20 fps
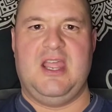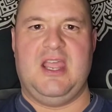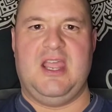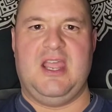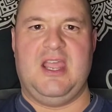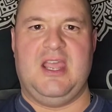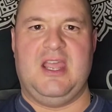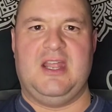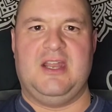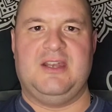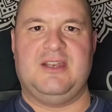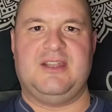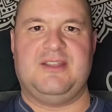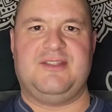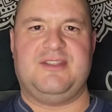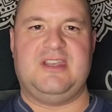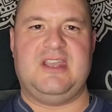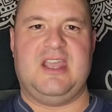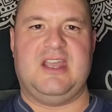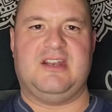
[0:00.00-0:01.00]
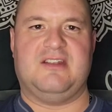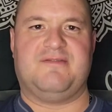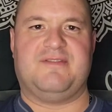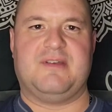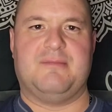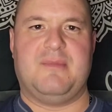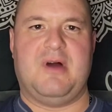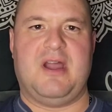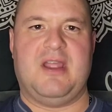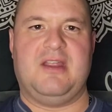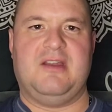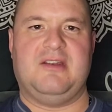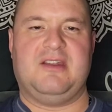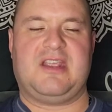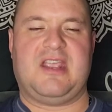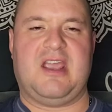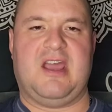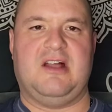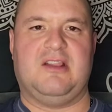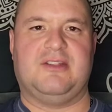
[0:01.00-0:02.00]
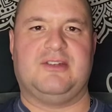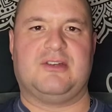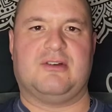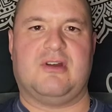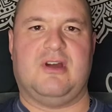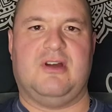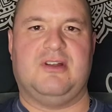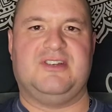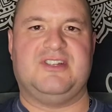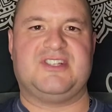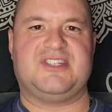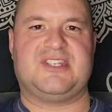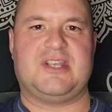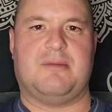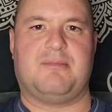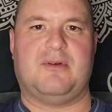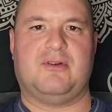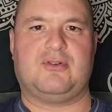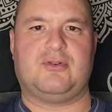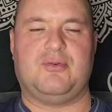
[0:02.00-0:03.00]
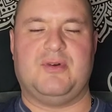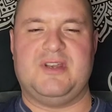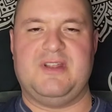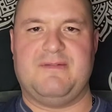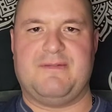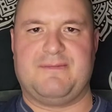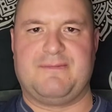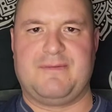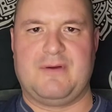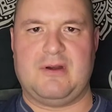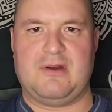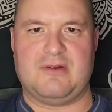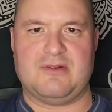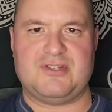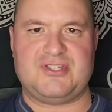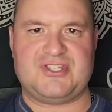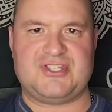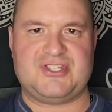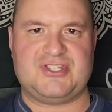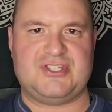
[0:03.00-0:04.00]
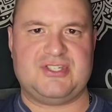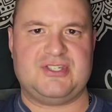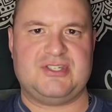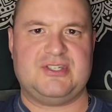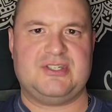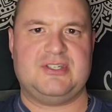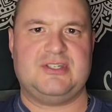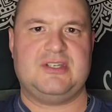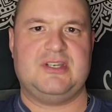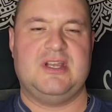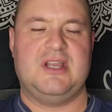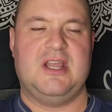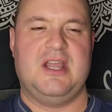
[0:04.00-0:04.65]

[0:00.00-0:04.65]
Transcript: and the end of the Mayan calendar on December 21st,